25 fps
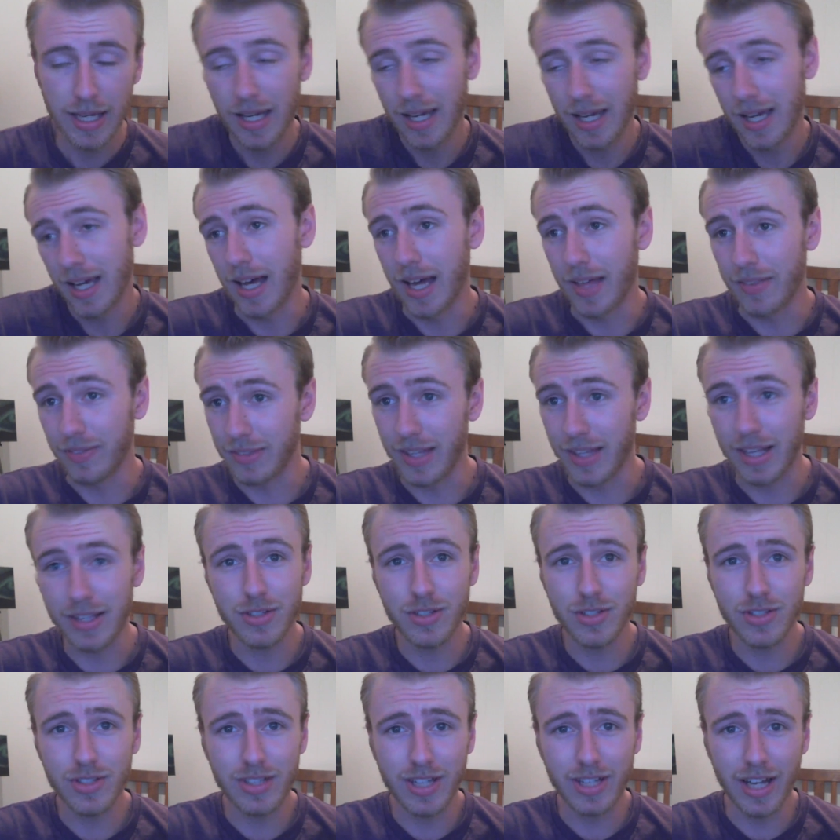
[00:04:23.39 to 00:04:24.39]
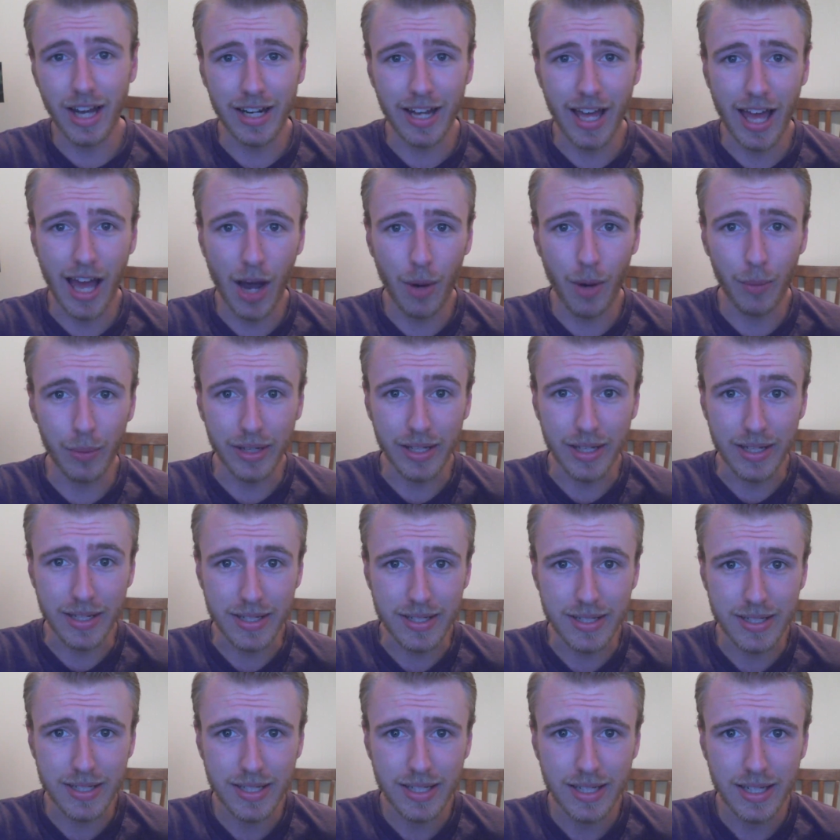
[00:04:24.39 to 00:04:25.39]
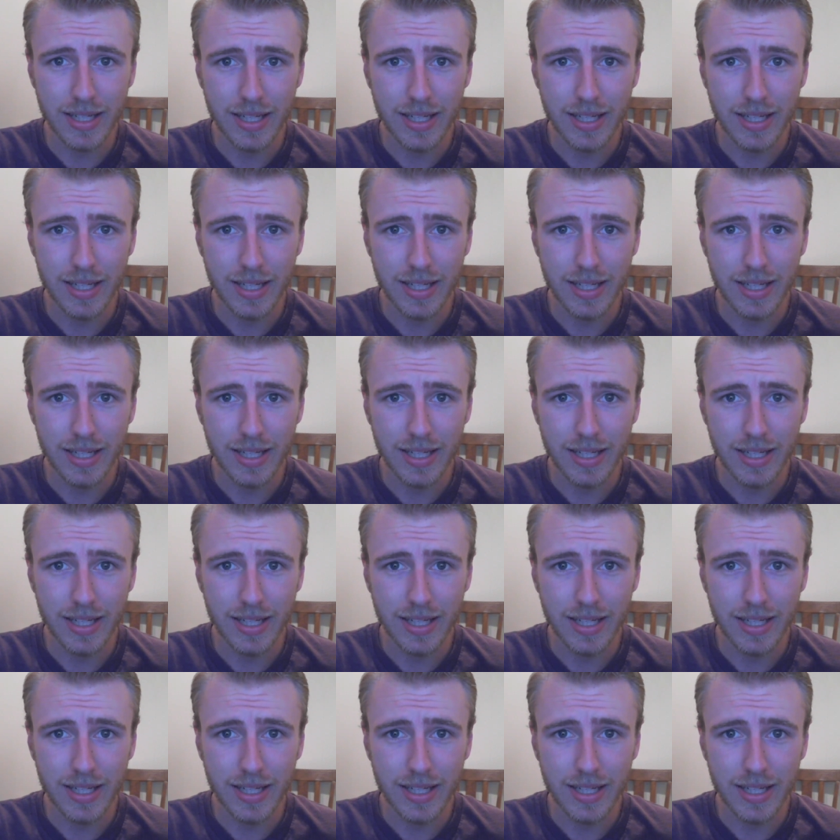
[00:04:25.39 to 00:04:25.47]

And that's just kind of how it is.